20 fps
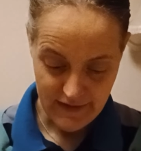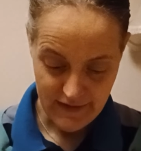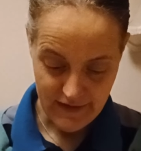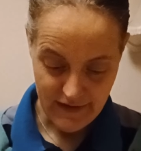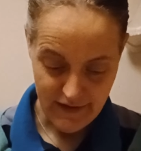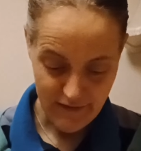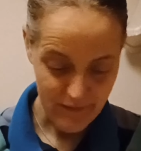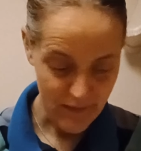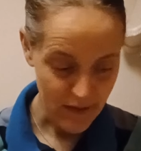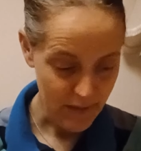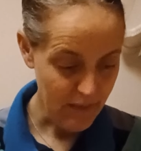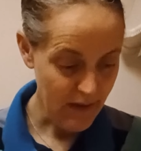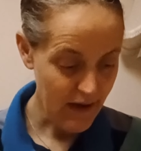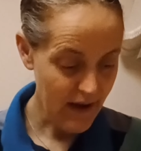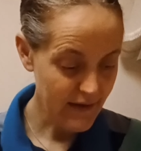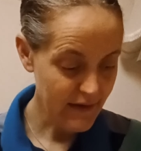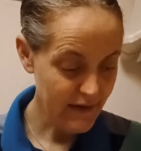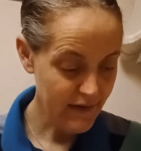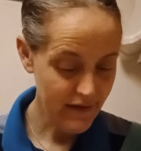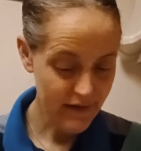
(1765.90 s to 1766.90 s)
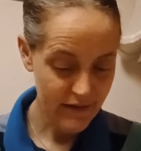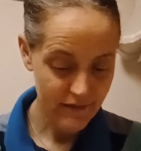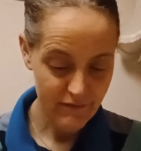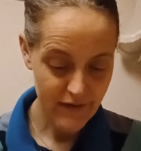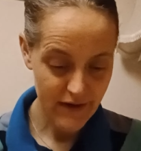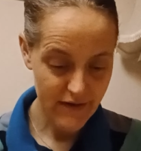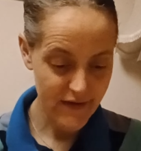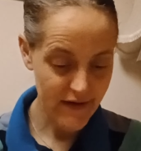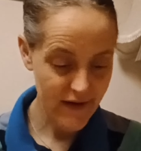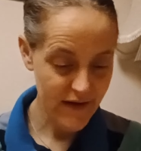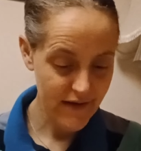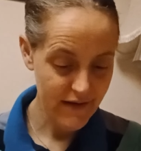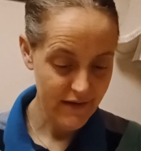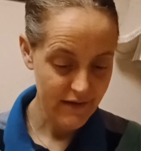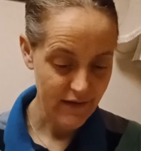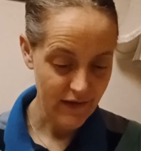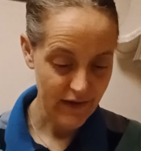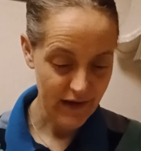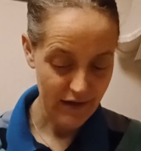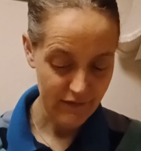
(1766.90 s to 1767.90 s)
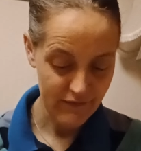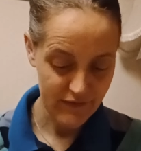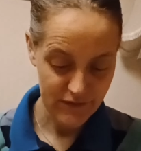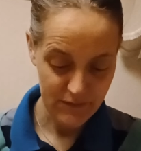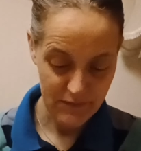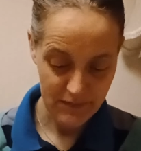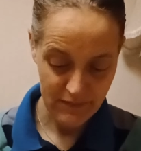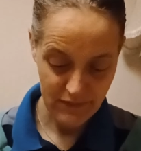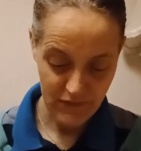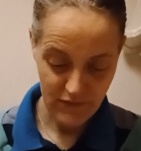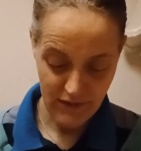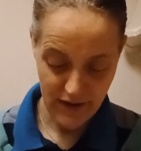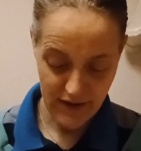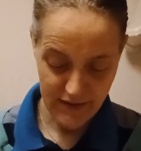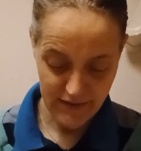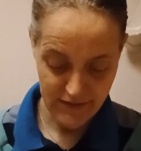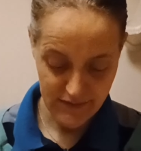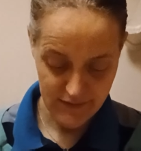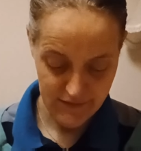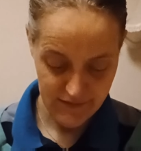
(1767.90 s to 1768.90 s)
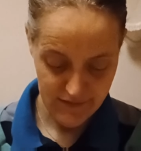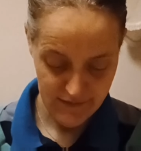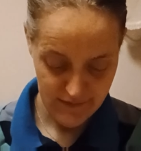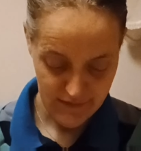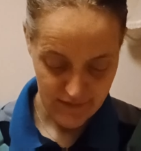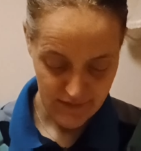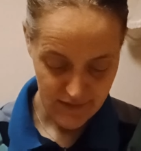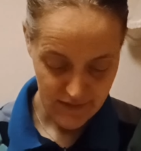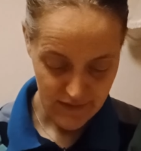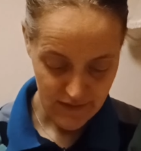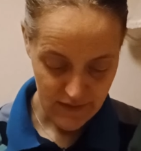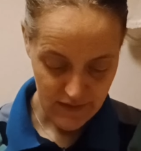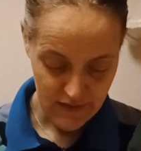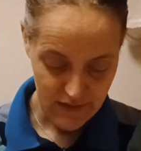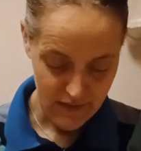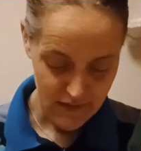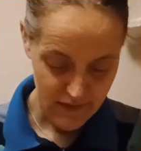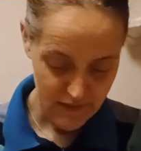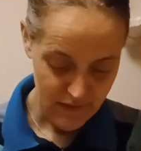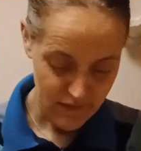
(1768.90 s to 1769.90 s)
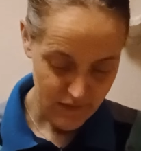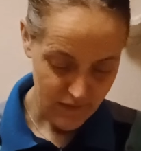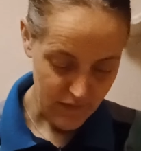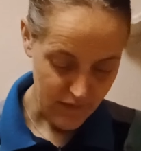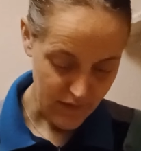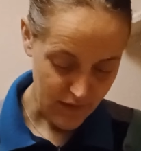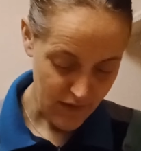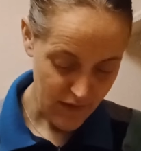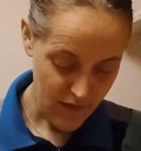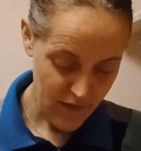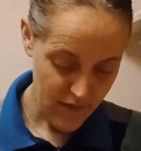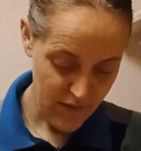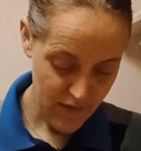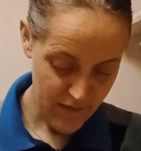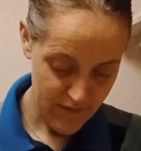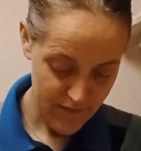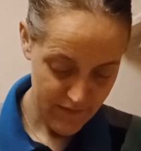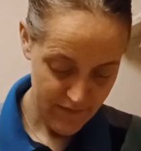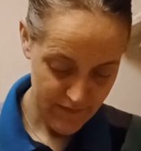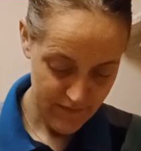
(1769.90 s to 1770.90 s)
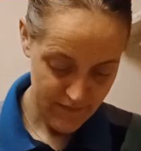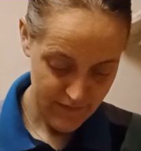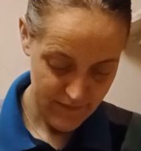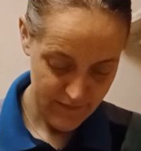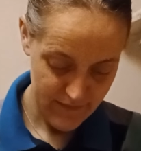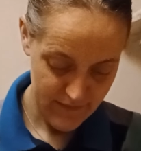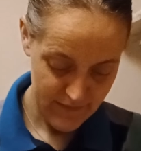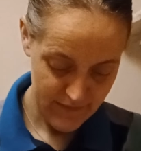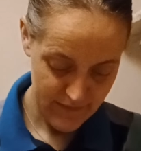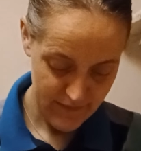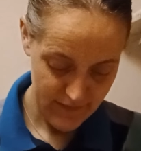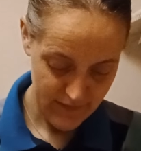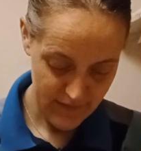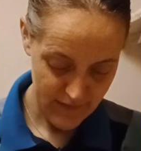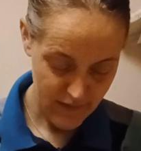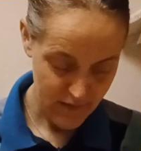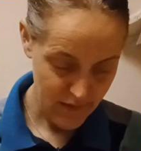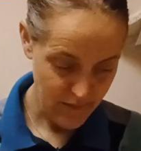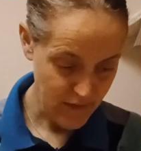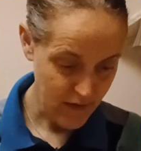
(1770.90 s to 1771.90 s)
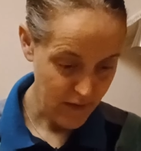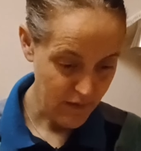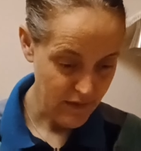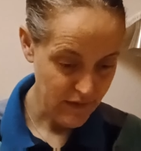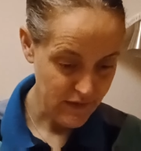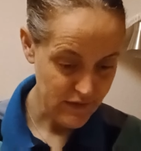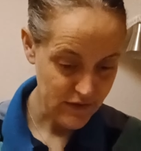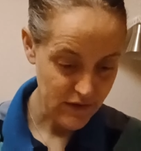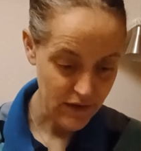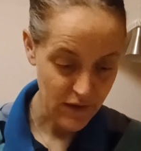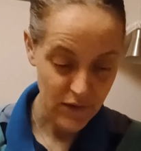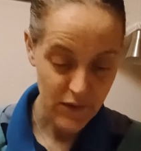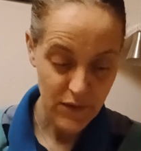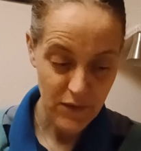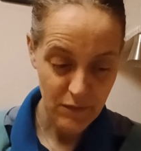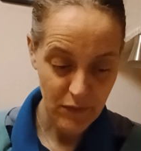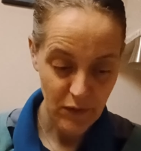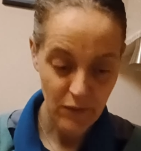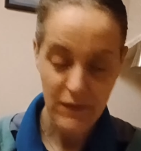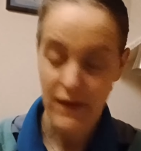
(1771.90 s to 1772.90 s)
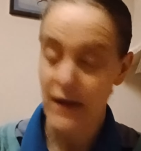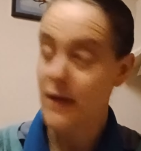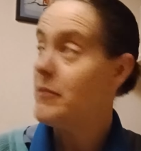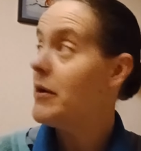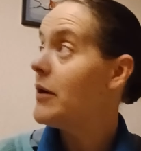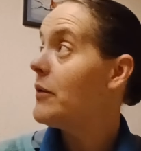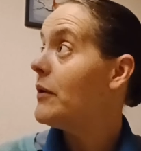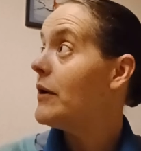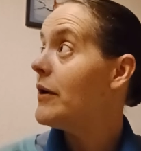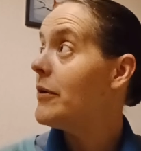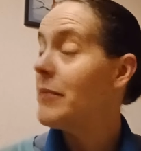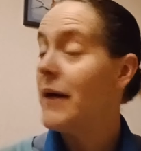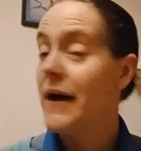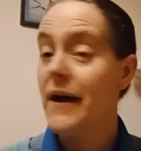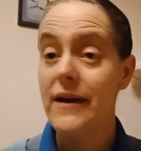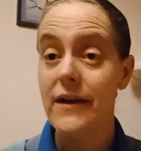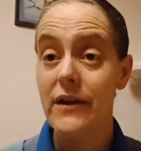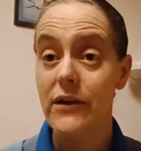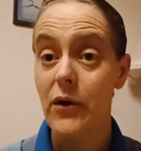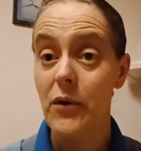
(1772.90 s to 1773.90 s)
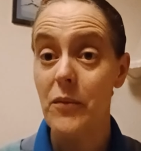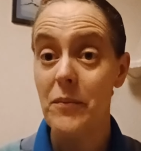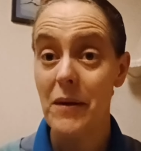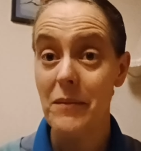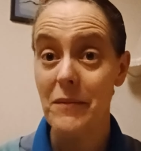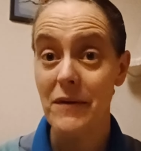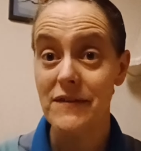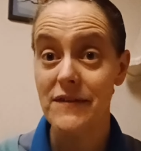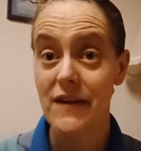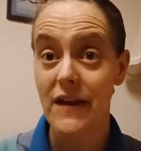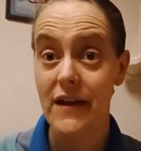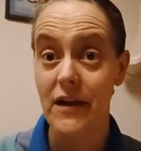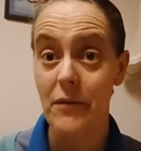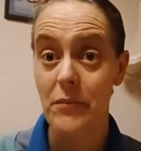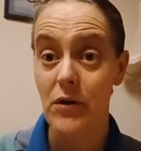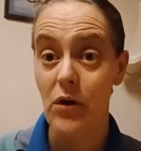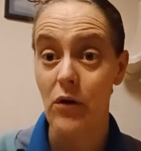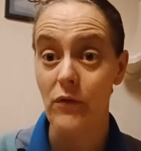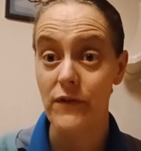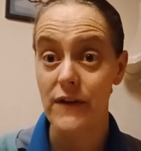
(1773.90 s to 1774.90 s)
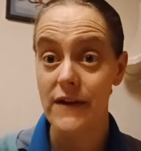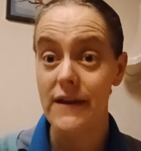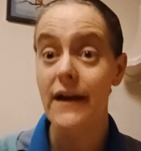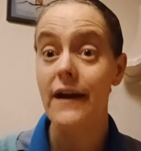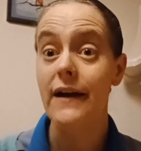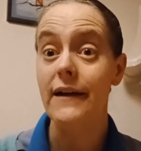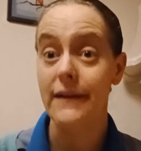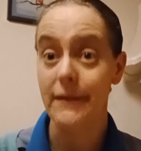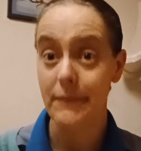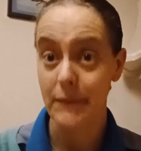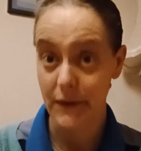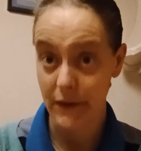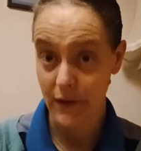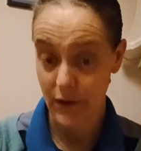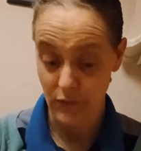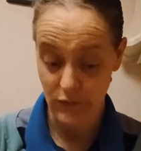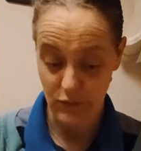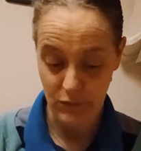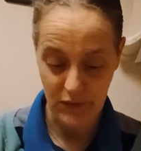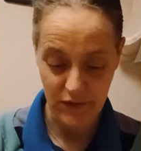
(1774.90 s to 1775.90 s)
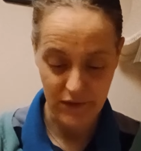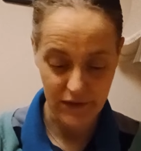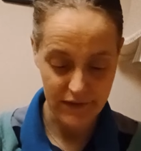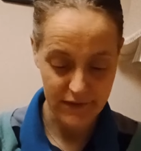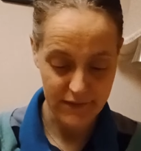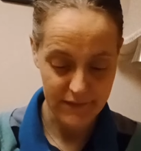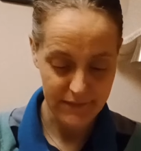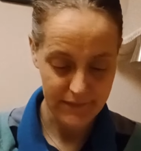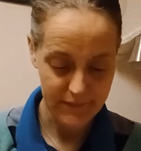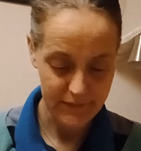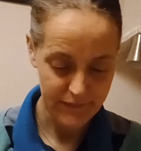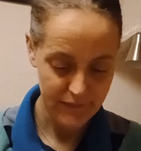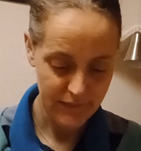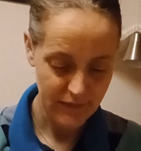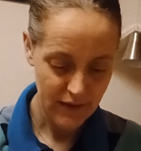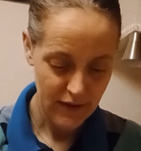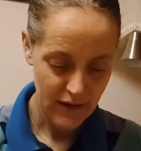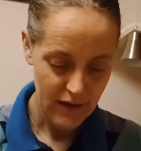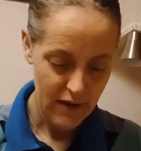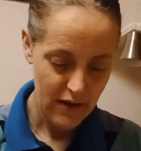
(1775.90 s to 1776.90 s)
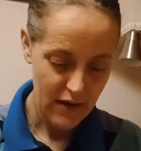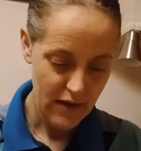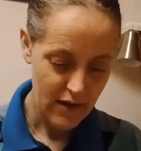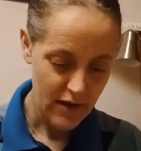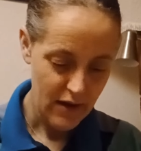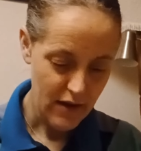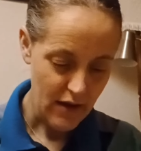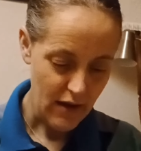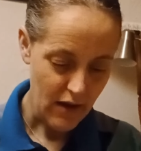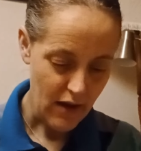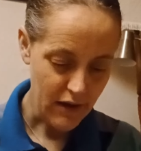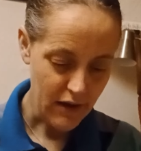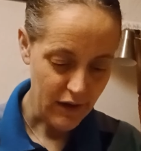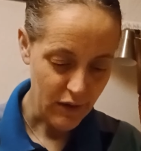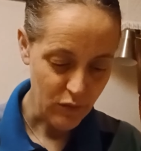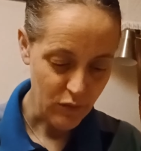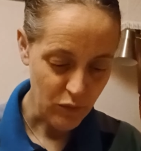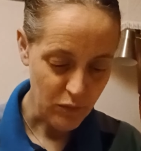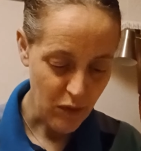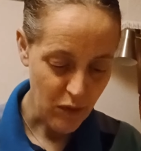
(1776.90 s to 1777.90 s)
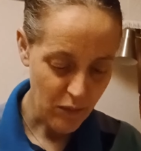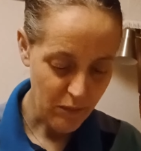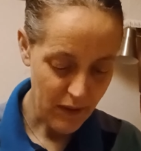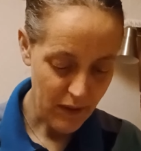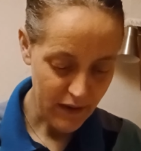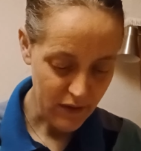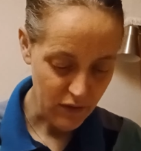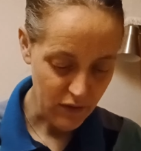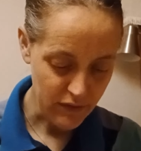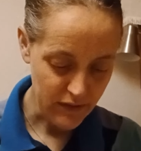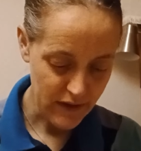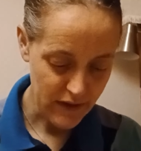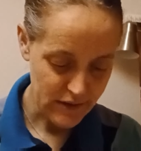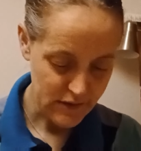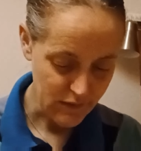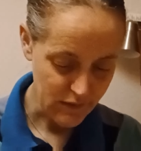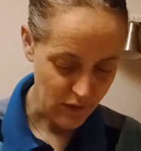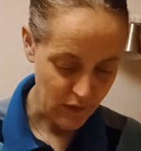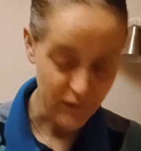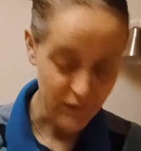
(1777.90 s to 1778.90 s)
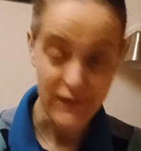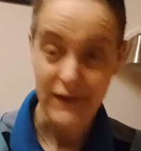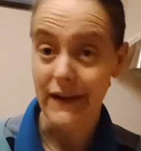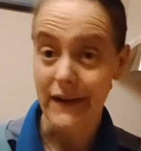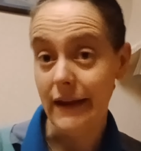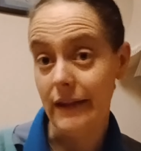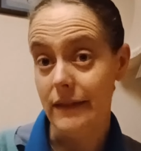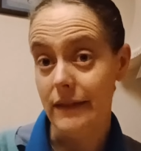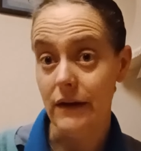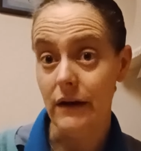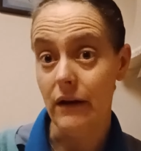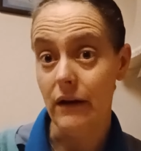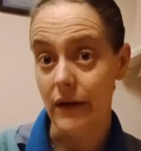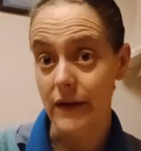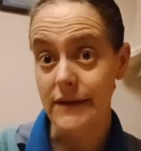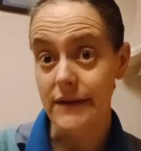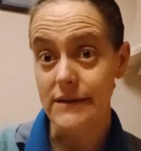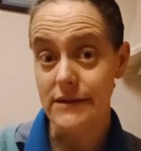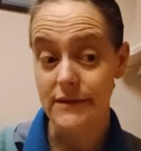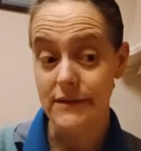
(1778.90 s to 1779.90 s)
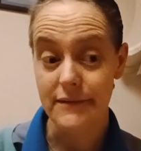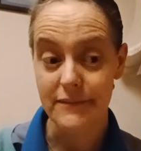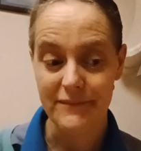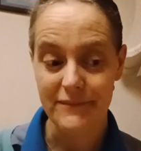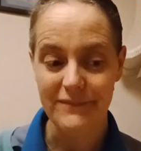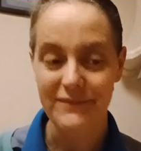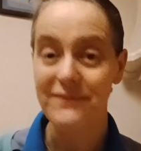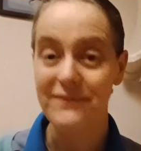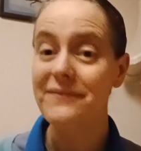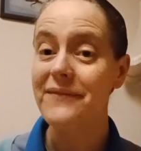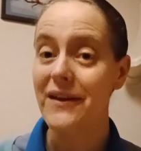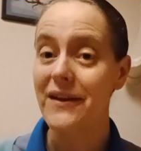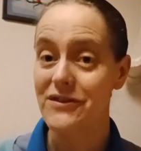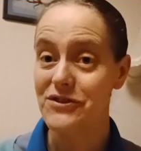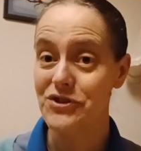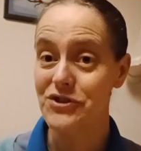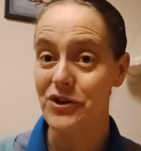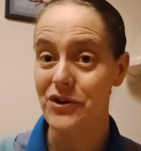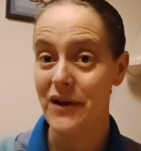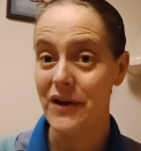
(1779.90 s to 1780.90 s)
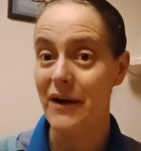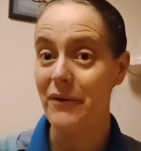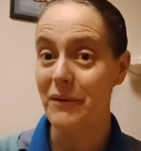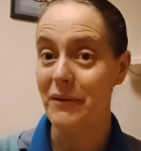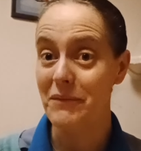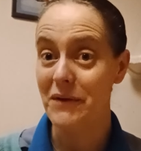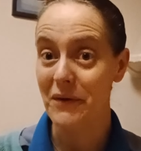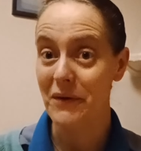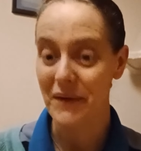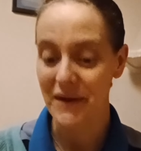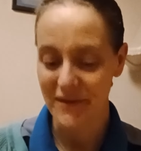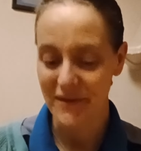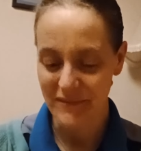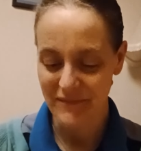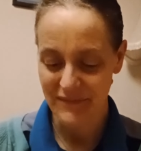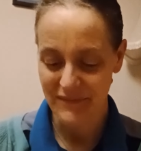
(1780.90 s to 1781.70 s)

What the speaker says: I have my pattern ready, I have some thread on the go. I'm going to pop that in my work bag, go and make my second cup of coffee, and I'm going to go to work. And I will pop back on later on in the light and show you how I'm doing.